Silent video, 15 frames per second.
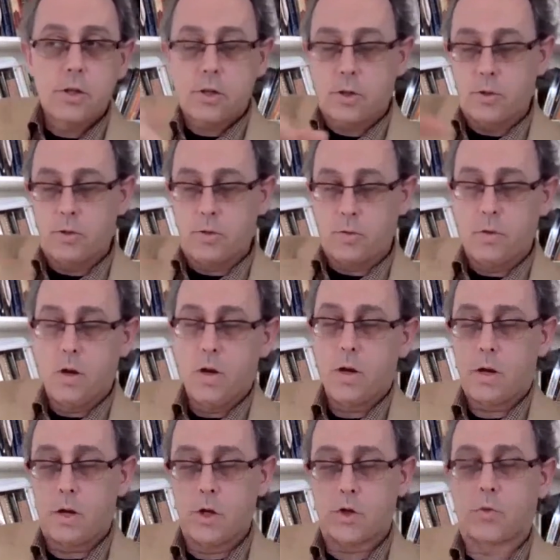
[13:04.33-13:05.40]
to
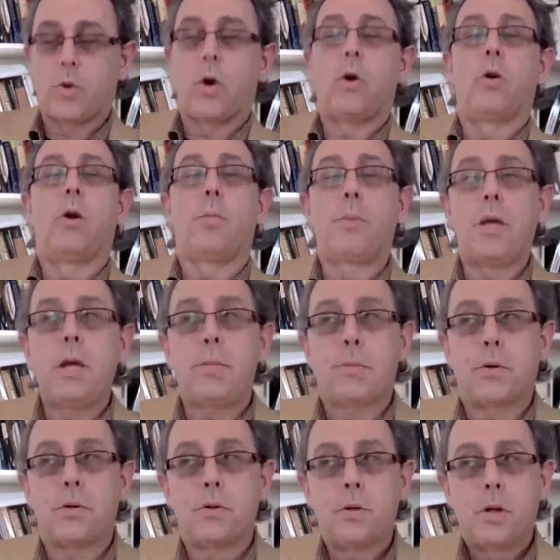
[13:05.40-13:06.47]
control a
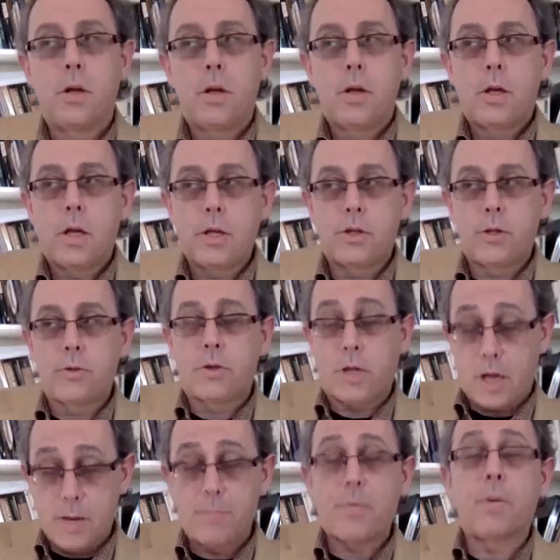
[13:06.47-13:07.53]
people, is
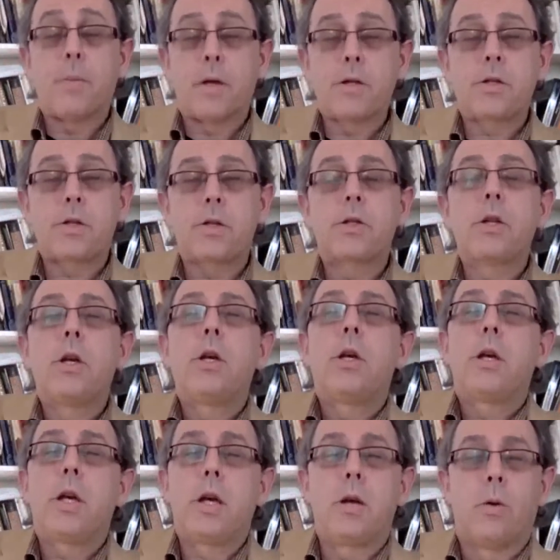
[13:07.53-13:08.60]
using implements
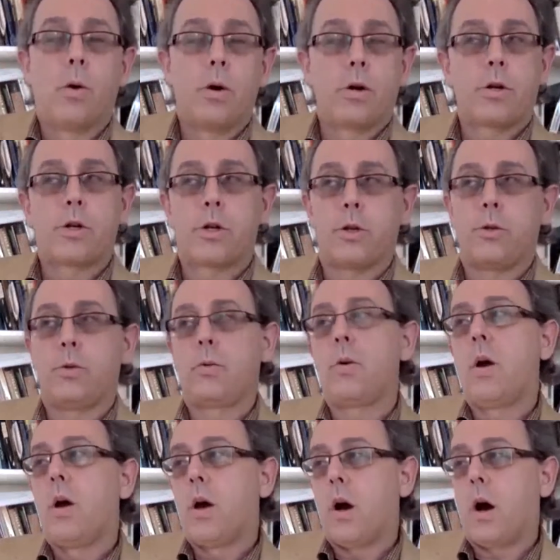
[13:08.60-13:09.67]
in order
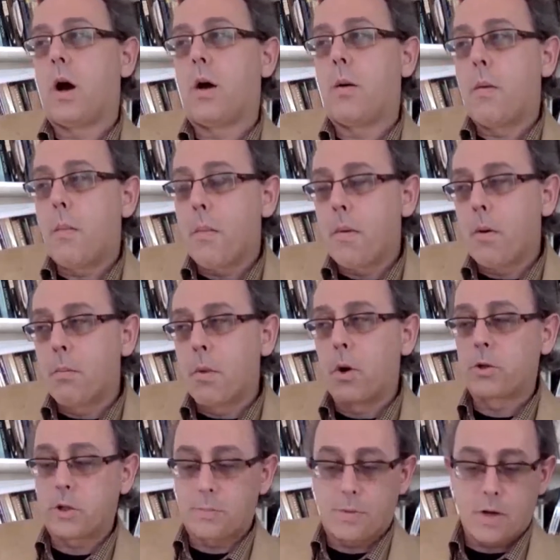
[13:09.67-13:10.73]
to
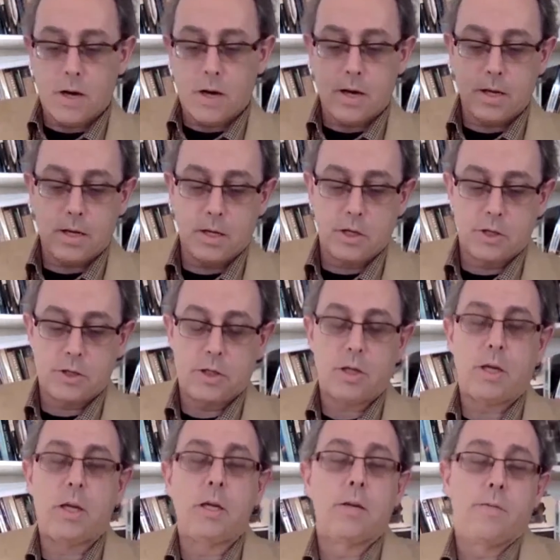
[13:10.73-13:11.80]
multiply his
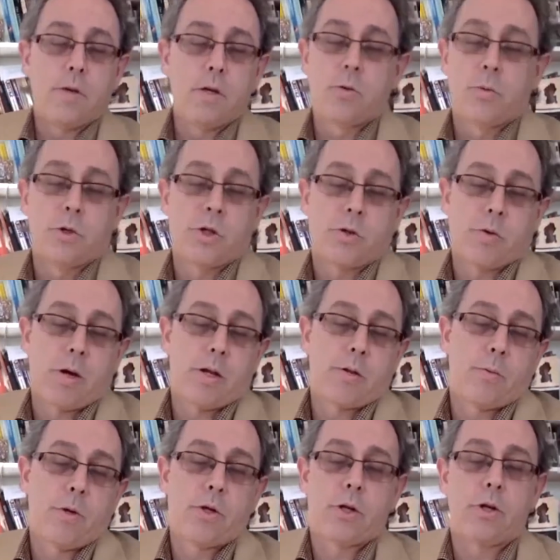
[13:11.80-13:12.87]
individual strength,
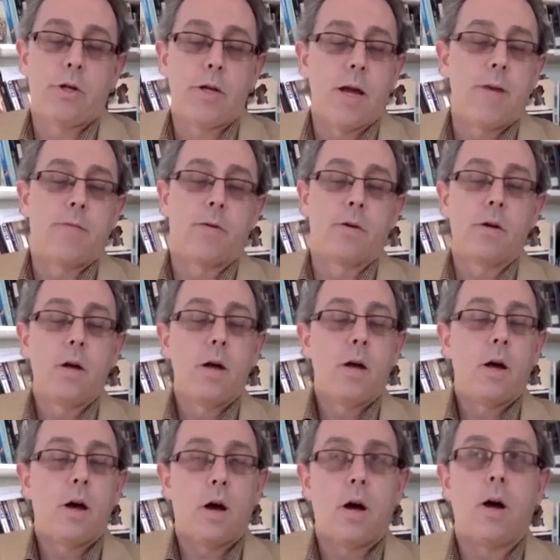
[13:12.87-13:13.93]
which could never
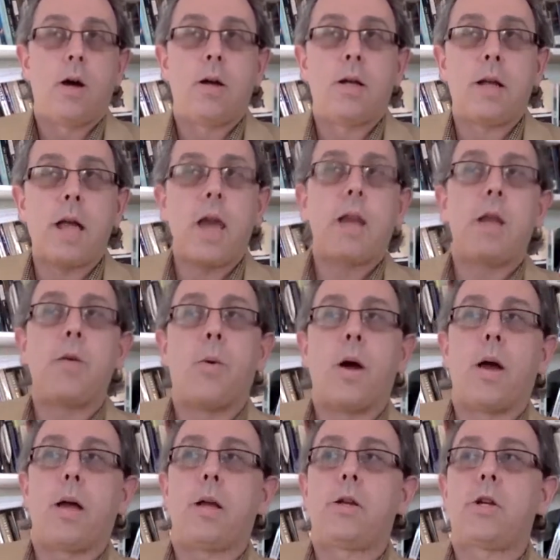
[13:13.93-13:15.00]
in any
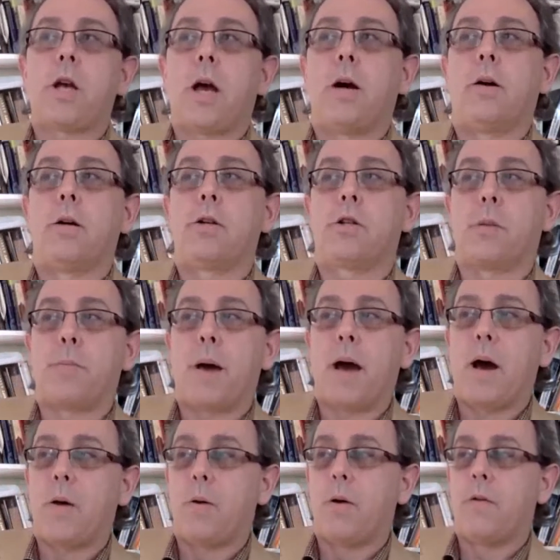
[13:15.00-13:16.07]
way challenge the
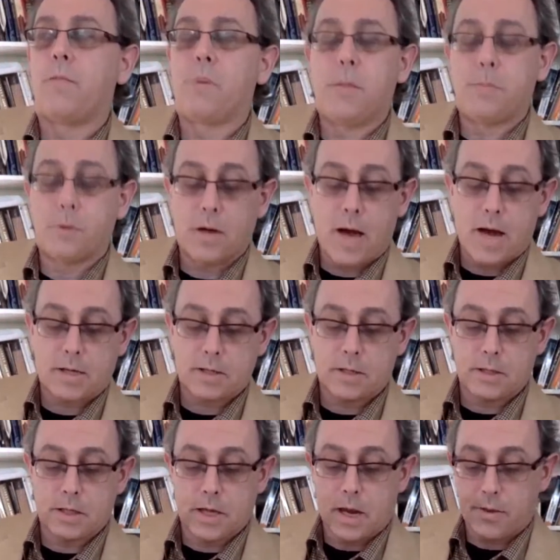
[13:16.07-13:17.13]
power of people
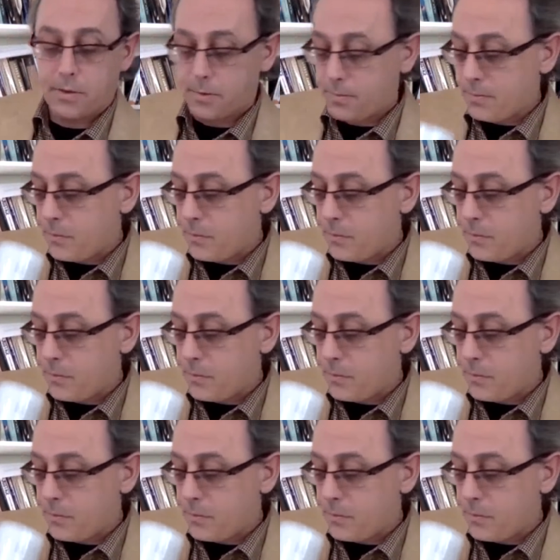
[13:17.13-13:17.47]
acting together.